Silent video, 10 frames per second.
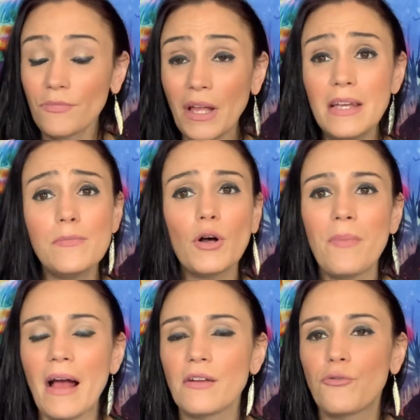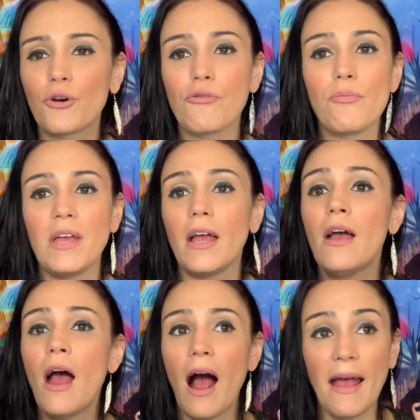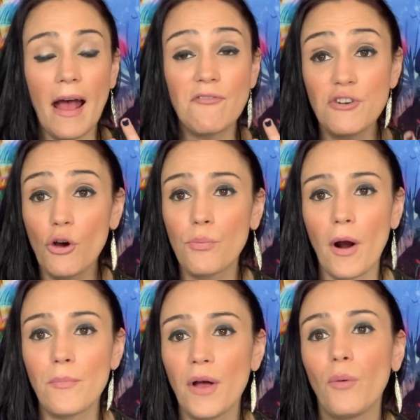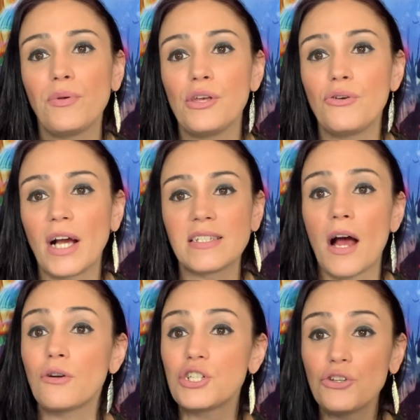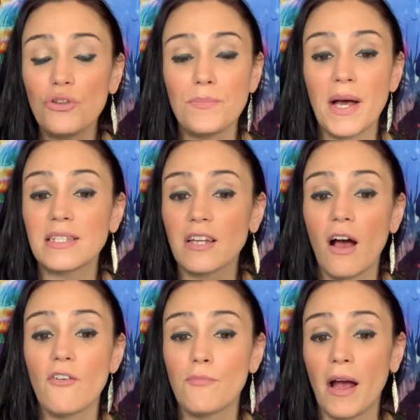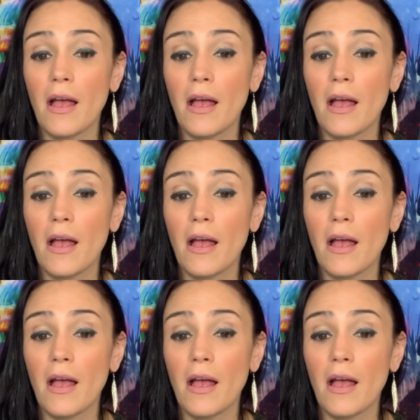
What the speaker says: Email back and forth with me. I have no problem helping you guys out to the best of my